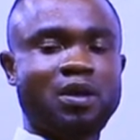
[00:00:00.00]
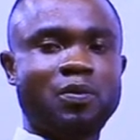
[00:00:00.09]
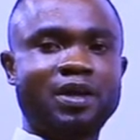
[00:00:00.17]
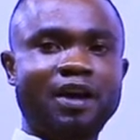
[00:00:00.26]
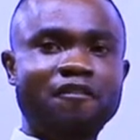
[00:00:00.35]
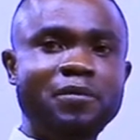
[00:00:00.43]
We
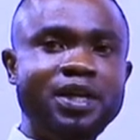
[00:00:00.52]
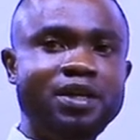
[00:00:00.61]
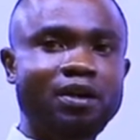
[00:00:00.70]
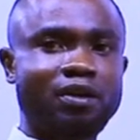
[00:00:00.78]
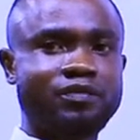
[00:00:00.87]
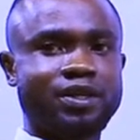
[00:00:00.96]
have many
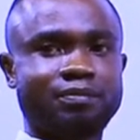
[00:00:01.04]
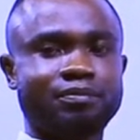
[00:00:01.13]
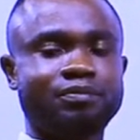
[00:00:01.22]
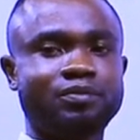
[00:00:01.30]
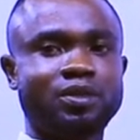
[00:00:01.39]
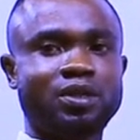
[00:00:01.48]
of them.
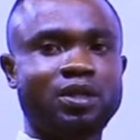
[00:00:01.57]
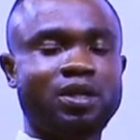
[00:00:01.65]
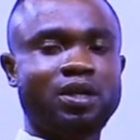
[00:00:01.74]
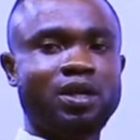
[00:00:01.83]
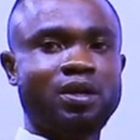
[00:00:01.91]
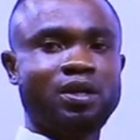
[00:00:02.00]

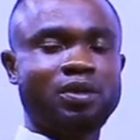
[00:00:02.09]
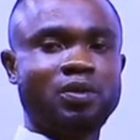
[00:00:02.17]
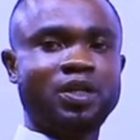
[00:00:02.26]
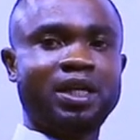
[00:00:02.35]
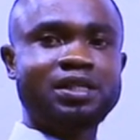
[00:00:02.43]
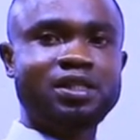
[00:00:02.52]
You
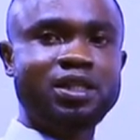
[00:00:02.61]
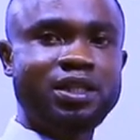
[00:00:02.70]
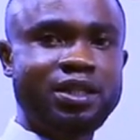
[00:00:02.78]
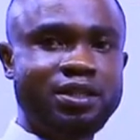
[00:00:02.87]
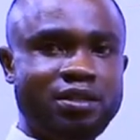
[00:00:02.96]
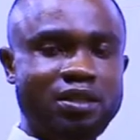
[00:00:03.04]
can see
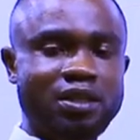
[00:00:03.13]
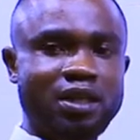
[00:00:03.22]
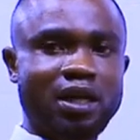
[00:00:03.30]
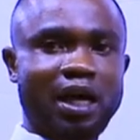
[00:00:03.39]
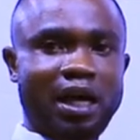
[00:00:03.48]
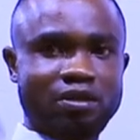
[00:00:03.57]
it
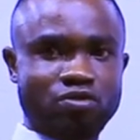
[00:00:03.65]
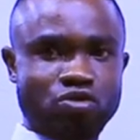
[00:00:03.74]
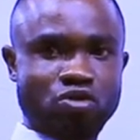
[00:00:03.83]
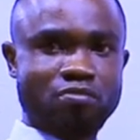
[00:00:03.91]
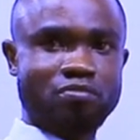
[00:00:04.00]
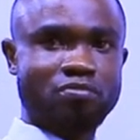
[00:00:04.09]
at
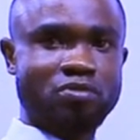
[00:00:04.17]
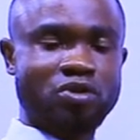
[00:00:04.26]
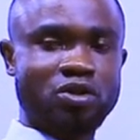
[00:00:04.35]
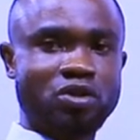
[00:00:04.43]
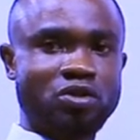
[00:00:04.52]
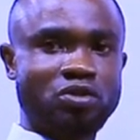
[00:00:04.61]
home.
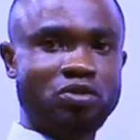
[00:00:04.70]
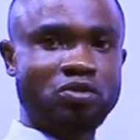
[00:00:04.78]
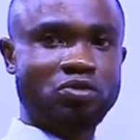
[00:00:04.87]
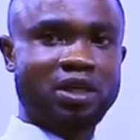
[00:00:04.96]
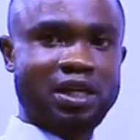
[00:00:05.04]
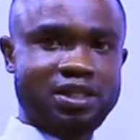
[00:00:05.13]

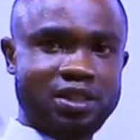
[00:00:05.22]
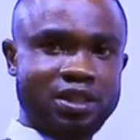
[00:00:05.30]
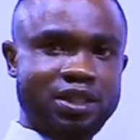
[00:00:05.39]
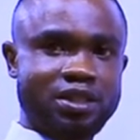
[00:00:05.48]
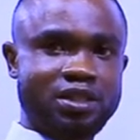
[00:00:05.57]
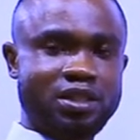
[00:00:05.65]
You can see
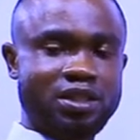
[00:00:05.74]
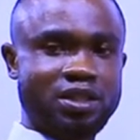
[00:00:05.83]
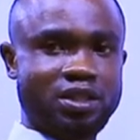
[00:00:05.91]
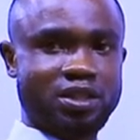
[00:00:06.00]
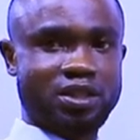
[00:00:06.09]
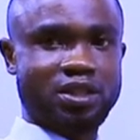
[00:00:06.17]
it
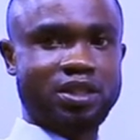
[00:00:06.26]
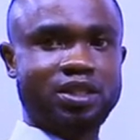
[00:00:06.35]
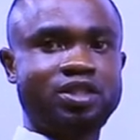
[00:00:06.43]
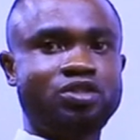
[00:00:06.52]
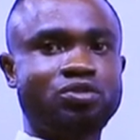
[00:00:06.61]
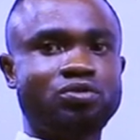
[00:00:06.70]
in
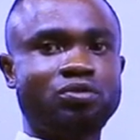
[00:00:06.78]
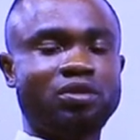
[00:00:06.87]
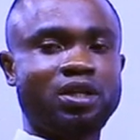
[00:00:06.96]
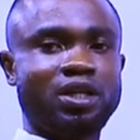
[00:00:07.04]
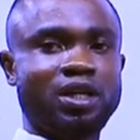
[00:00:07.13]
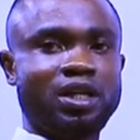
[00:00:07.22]
the school.
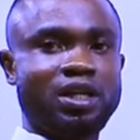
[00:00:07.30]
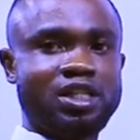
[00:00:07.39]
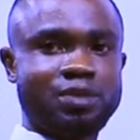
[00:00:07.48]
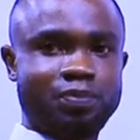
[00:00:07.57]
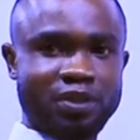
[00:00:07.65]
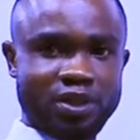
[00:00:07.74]

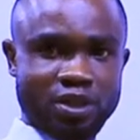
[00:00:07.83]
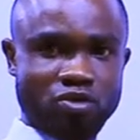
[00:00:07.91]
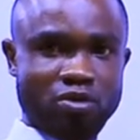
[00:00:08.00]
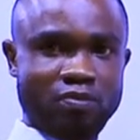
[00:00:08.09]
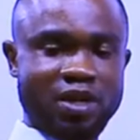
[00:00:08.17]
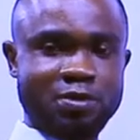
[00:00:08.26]
Let's bring it to
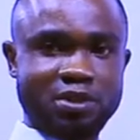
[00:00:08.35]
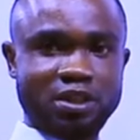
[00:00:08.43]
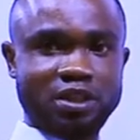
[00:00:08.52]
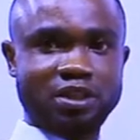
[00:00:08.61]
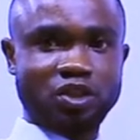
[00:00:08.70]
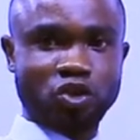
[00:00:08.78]
home. Let's
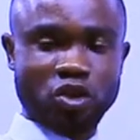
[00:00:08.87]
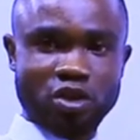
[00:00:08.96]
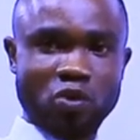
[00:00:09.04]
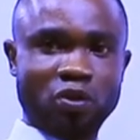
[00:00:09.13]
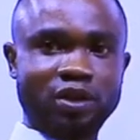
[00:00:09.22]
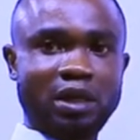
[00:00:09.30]
show you the
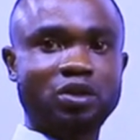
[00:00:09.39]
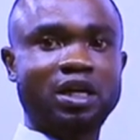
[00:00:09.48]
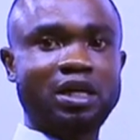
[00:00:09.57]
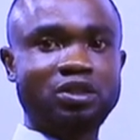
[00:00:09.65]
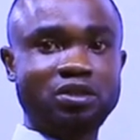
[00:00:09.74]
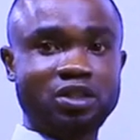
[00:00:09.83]
one that you
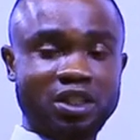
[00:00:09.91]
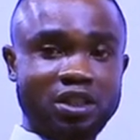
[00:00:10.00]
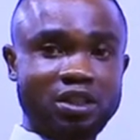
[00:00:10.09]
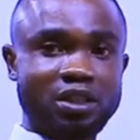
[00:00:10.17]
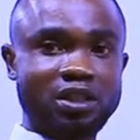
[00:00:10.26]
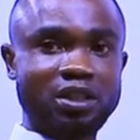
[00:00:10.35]
can see
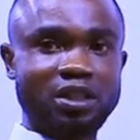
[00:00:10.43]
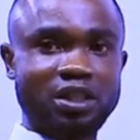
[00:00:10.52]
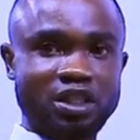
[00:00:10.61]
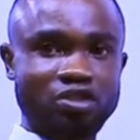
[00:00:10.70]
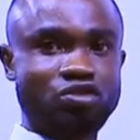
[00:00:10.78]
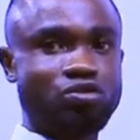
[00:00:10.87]

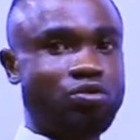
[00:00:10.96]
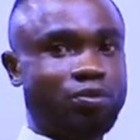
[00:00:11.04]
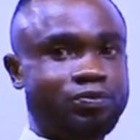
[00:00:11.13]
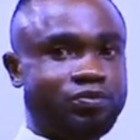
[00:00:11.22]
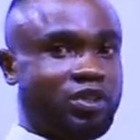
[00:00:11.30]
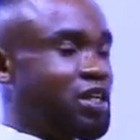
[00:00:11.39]
in school.
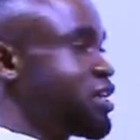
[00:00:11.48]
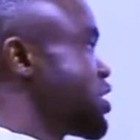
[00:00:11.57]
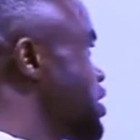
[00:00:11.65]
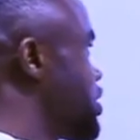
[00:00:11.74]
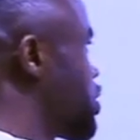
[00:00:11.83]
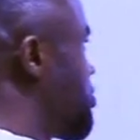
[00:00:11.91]

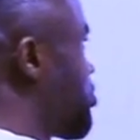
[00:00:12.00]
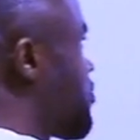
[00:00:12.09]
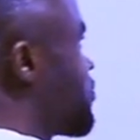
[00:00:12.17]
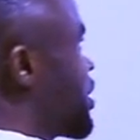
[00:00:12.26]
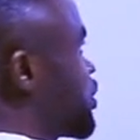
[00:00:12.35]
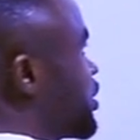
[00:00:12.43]
Simple
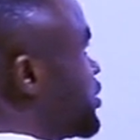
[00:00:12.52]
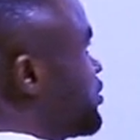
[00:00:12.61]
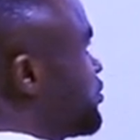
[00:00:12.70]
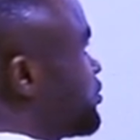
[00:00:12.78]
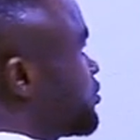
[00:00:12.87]
machine